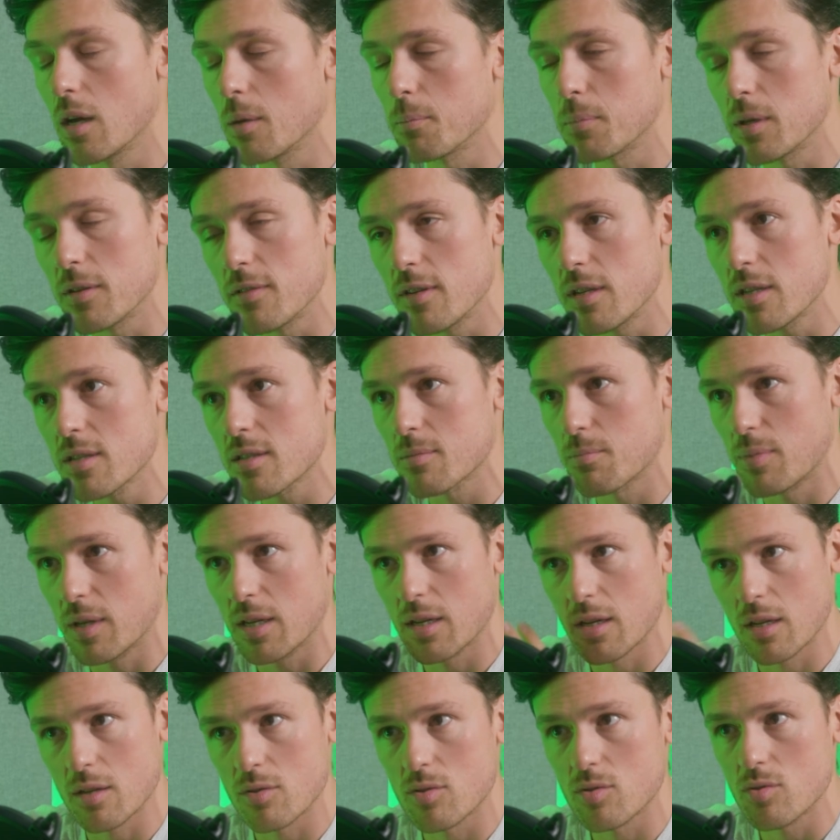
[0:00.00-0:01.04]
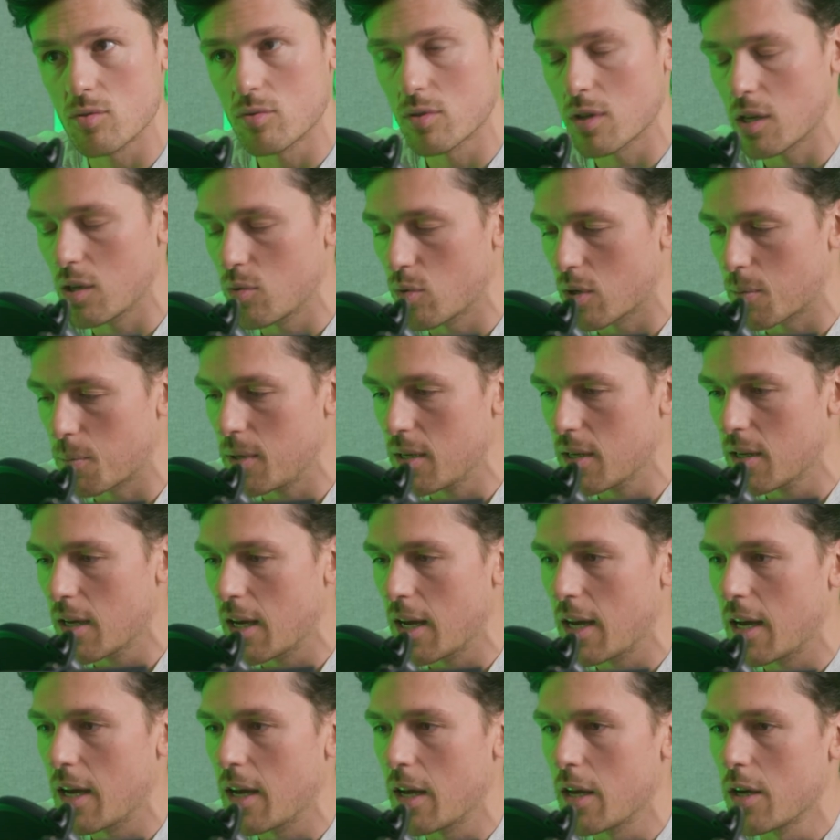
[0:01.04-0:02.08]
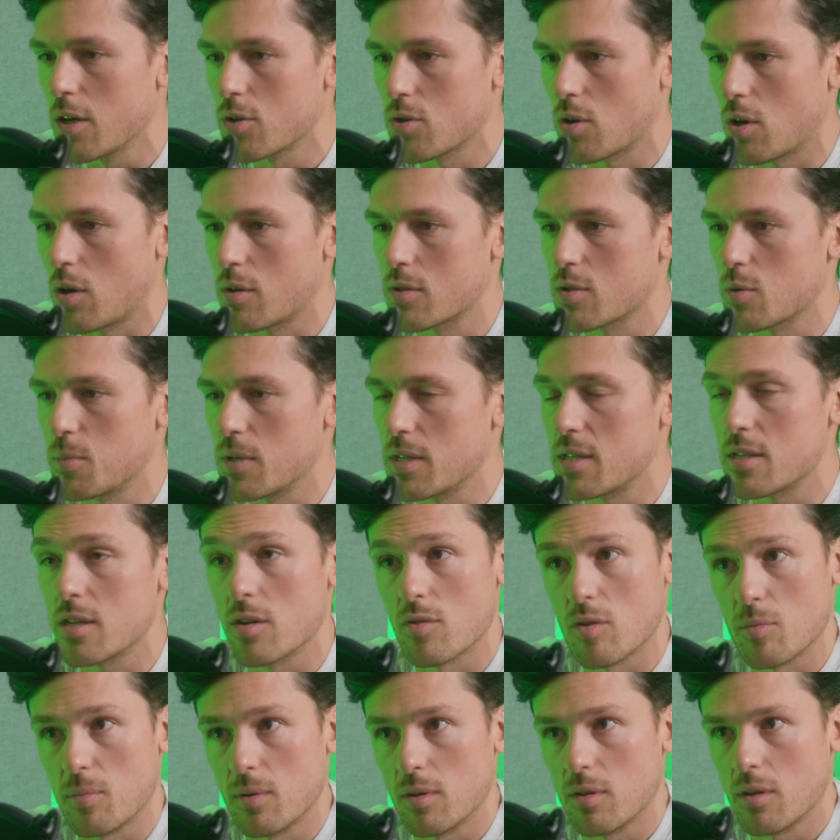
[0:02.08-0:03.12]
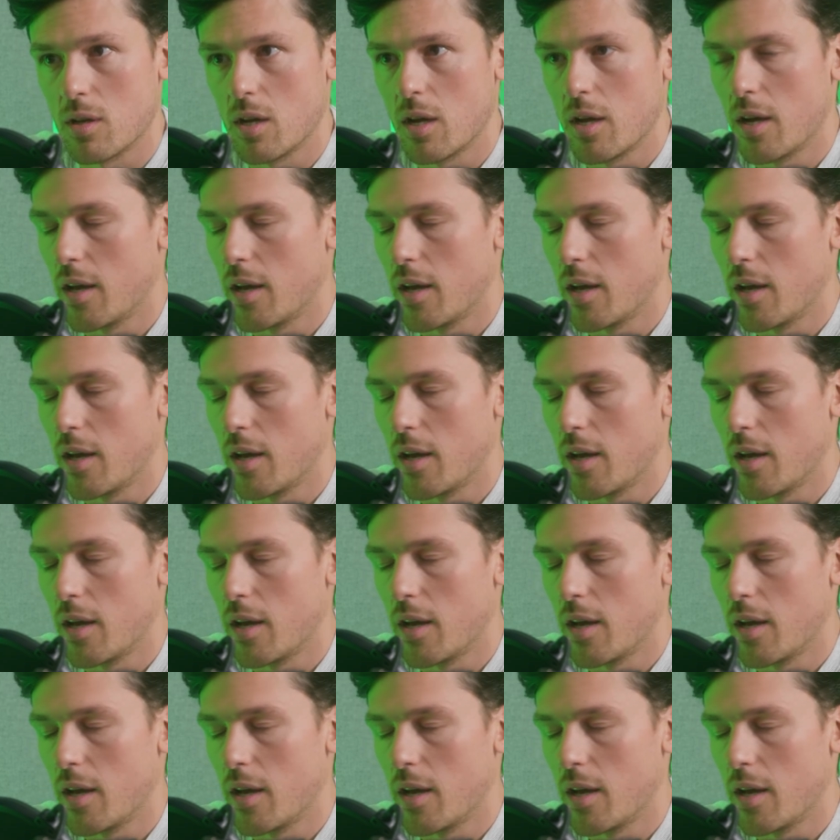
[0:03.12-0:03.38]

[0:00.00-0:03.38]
PVs, bigger than 2 kilowatt peak, should also be steerable.